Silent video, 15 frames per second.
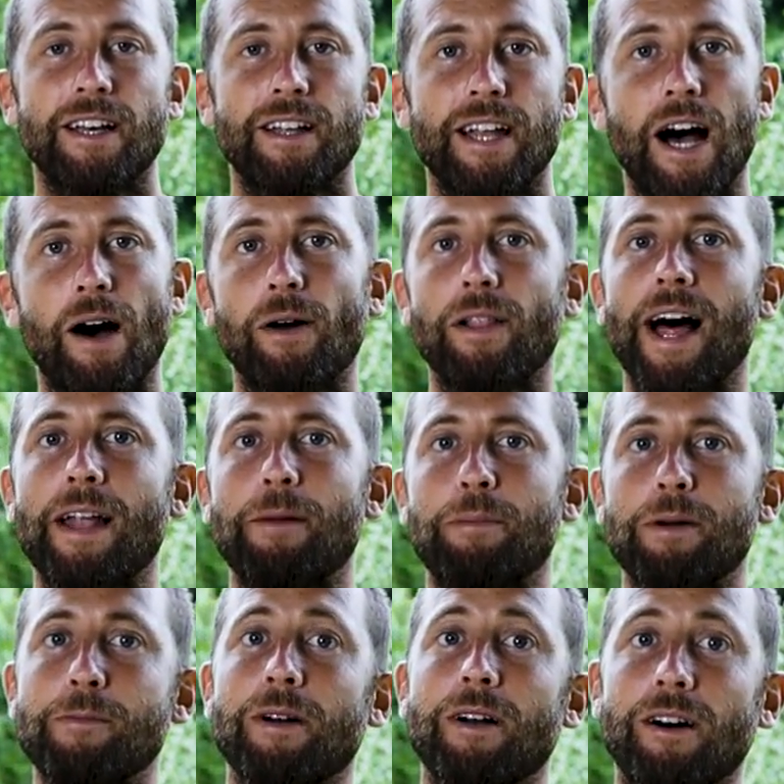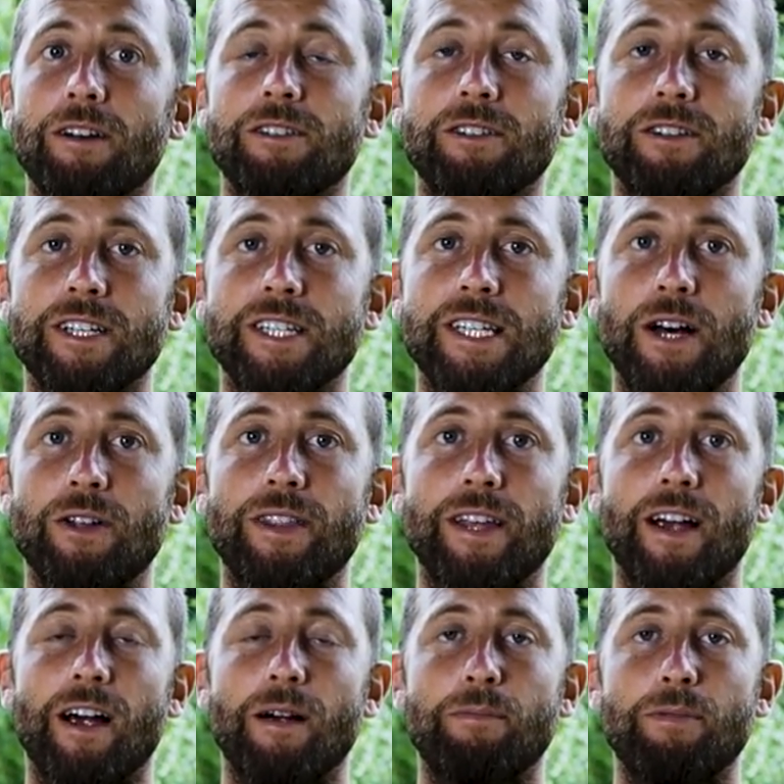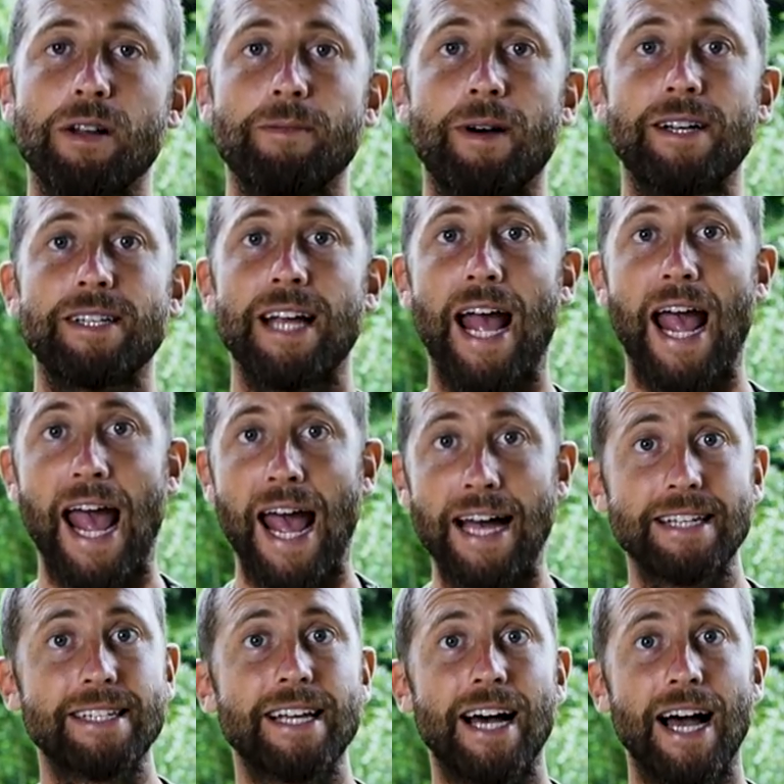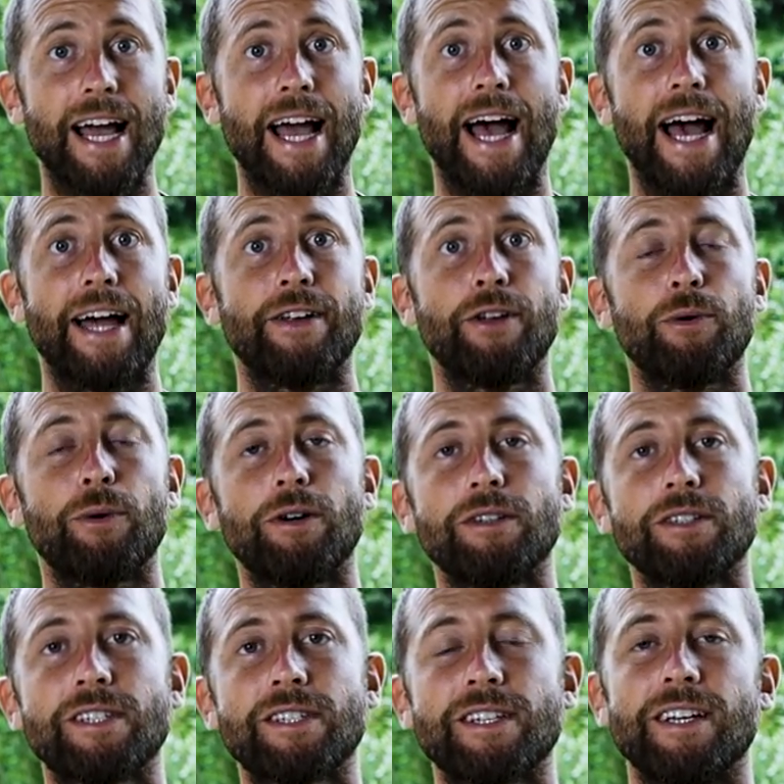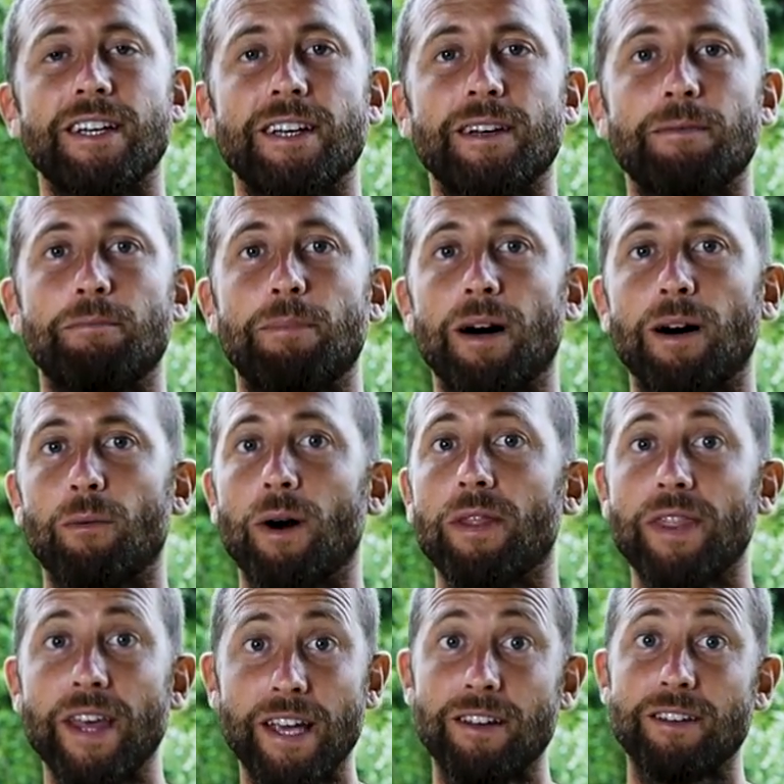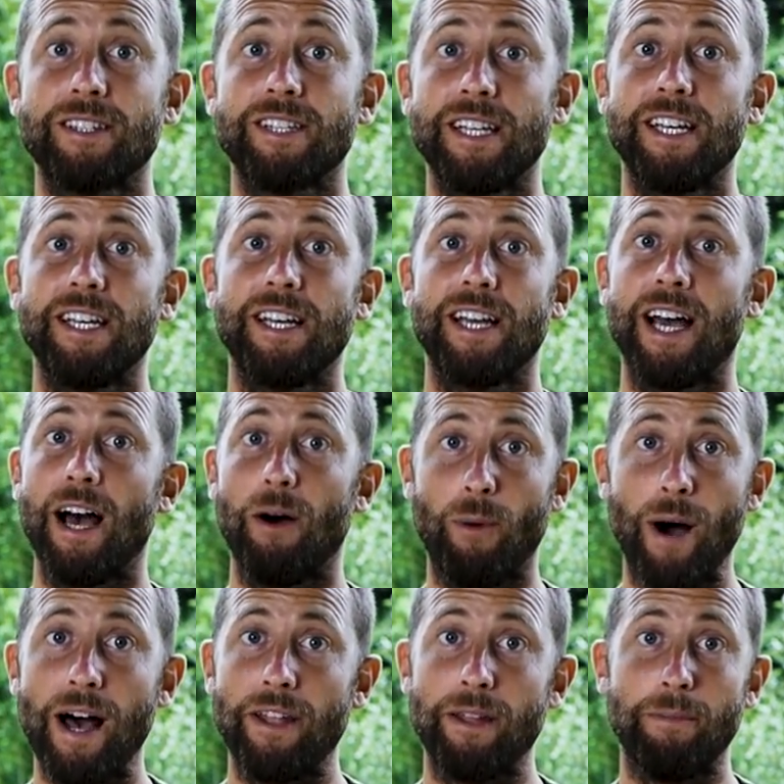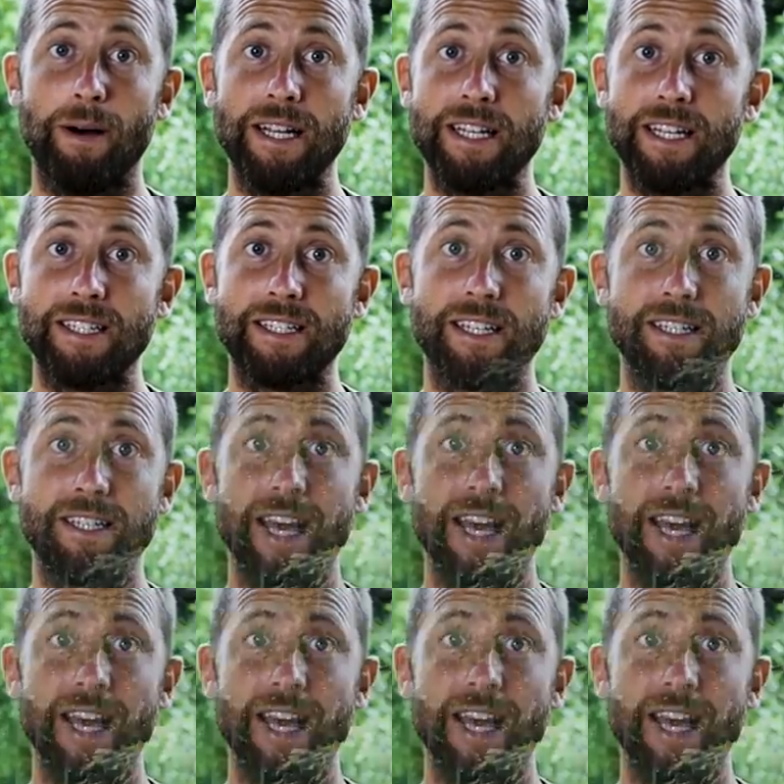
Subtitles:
Now, a lot of permaculturists out there are pretty much anti-annuals, but one thing you'll see at Wild Abundance is